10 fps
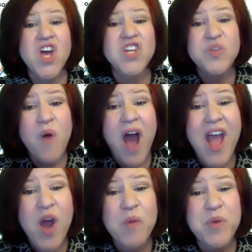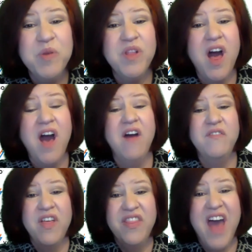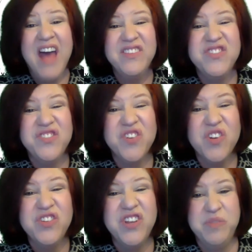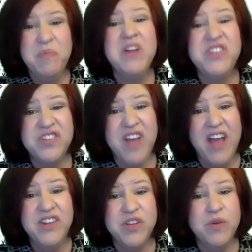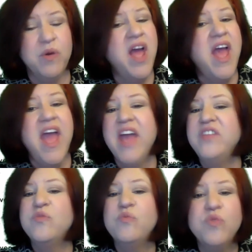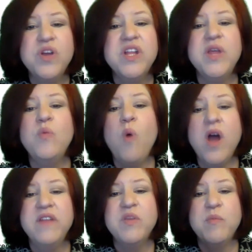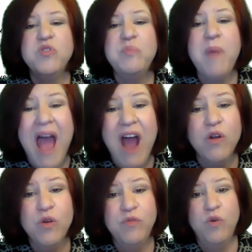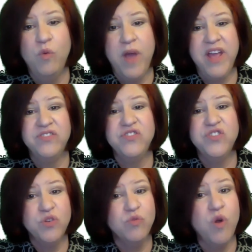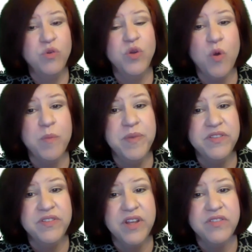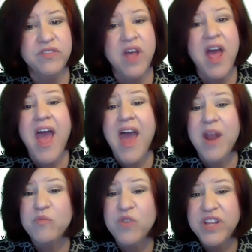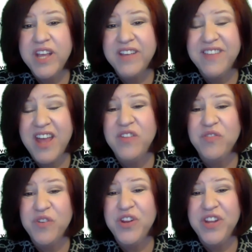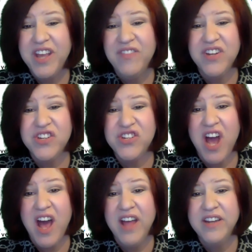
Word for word: So I hope you love that search as much as I do. It's really one of the most powerful ways to grow your business. And I'm really excited for you to give it a shot.